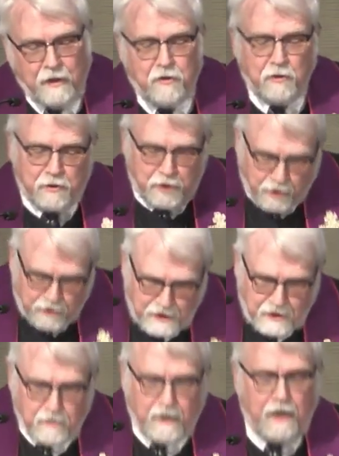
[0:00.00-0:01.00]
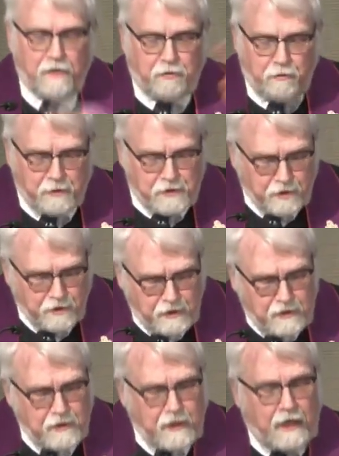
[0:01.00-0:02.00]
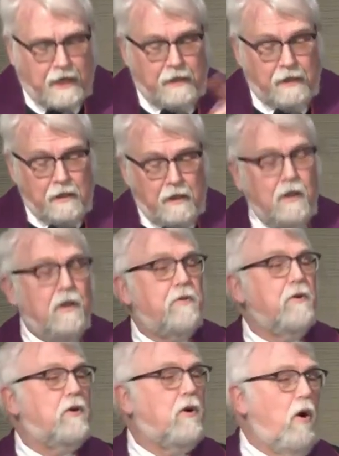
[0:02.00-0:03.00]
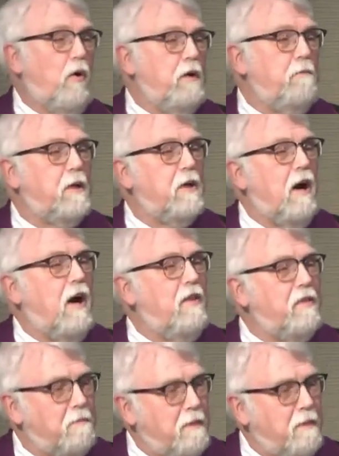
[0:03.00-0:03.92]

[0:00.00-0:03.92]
through turning around, through returning to God, through going beyond the